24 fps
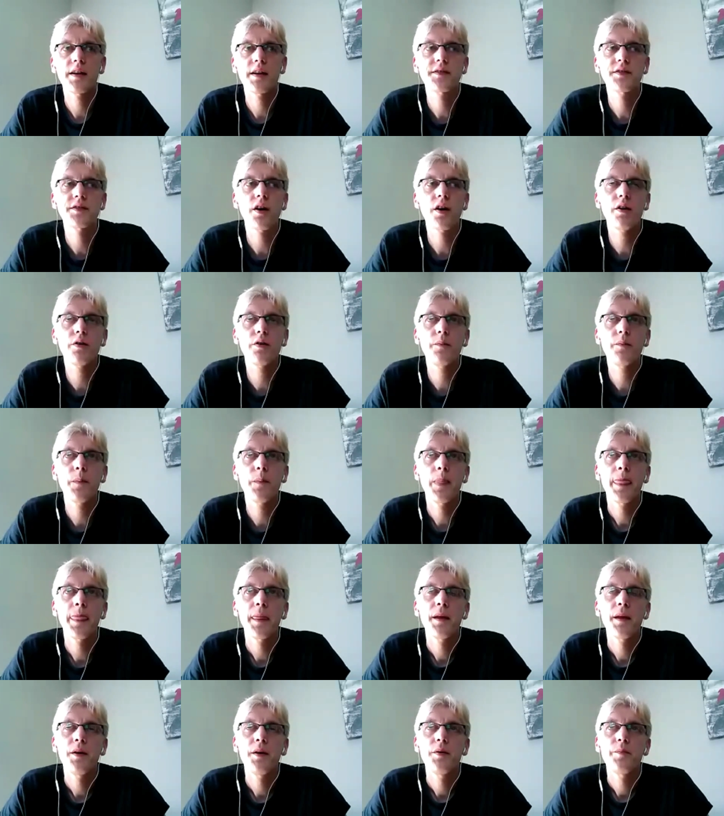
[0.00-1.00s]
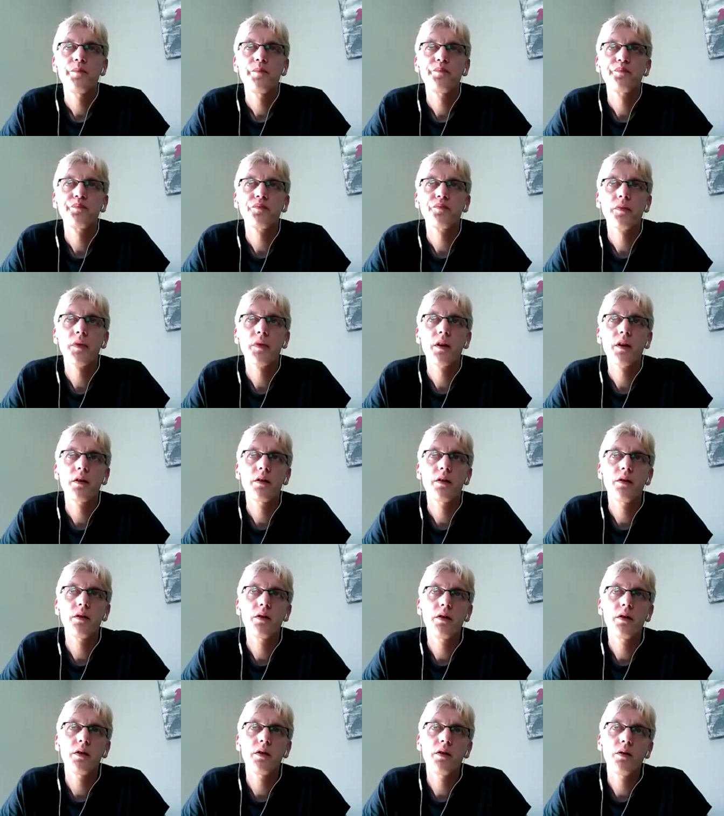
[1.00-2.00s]
So
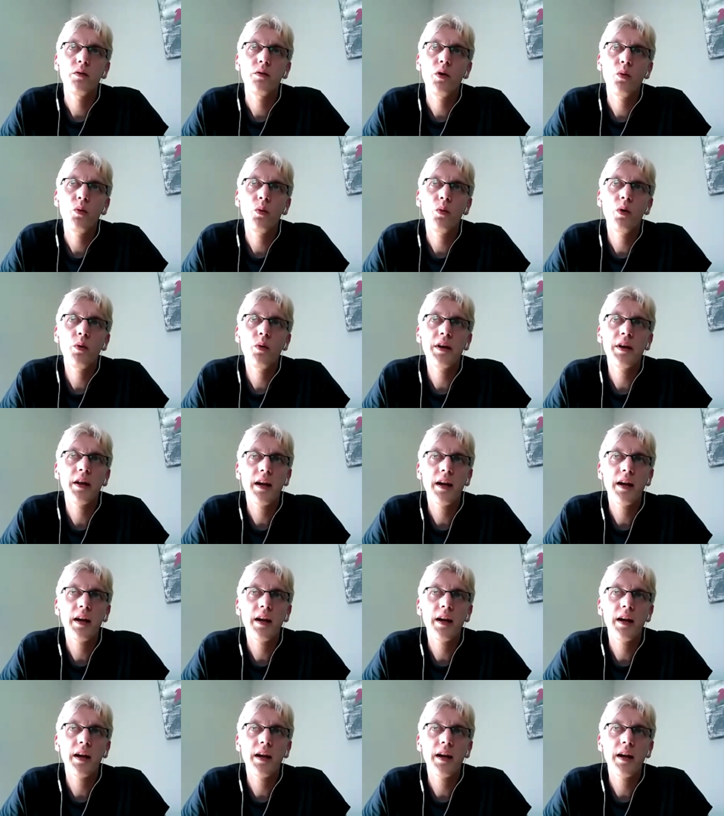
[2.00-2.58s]
what